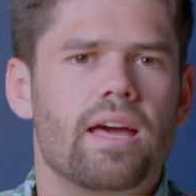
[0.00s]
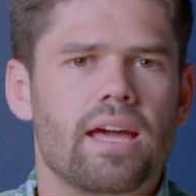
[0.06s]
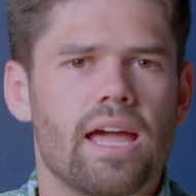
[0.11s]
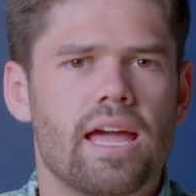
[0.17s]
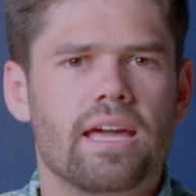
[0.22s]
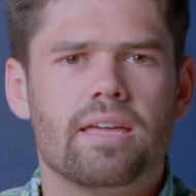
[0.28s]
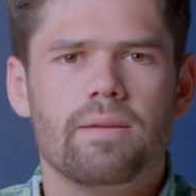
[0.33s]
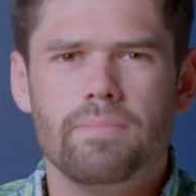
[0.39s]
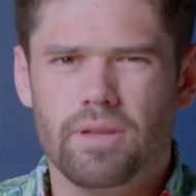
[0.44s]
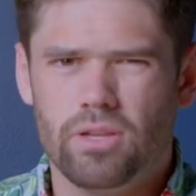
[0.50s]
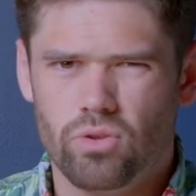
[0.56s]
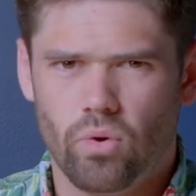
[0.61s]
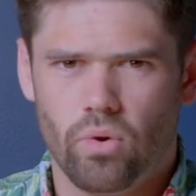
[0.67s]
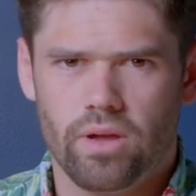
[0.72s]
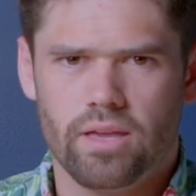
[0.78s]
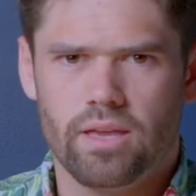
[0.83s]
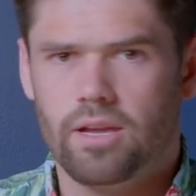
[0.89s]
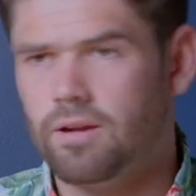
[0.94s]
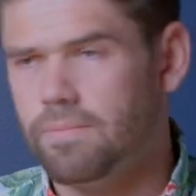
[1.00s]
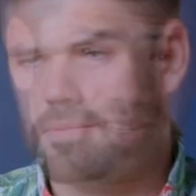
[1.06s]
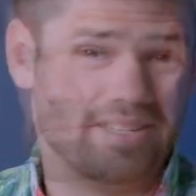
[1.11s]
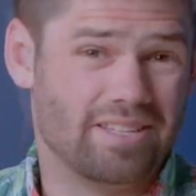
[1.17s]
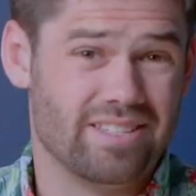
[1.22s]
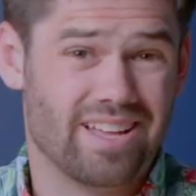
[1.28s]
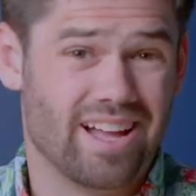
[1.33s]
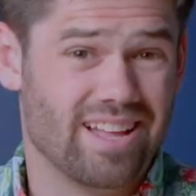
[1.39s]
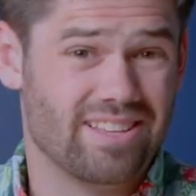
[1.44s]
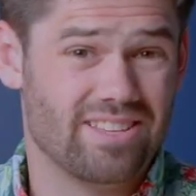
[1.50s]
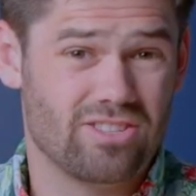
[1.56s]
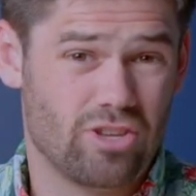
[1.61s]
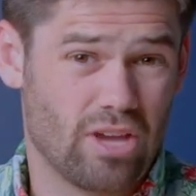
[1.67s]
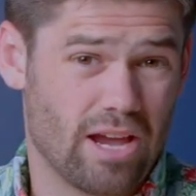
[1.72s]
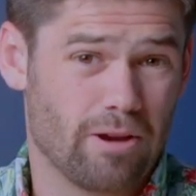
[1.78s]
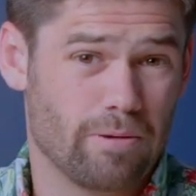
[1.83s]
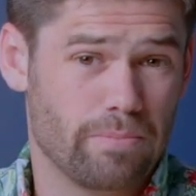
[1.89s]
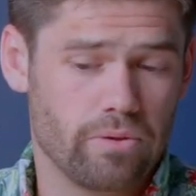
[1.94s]
It can be annoying here, but it's not
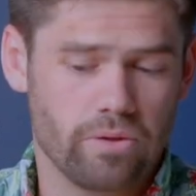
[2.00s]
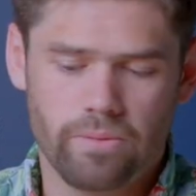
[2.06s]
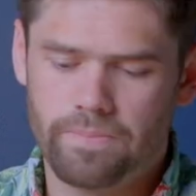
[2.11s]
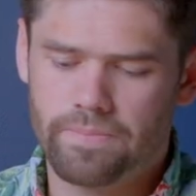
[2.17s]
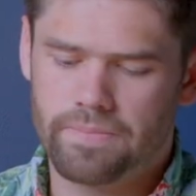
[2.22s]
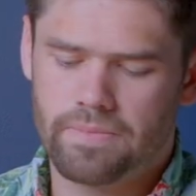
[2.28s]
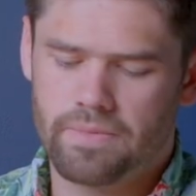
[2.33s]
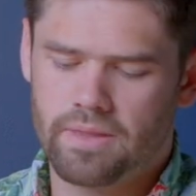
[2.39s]
terrible.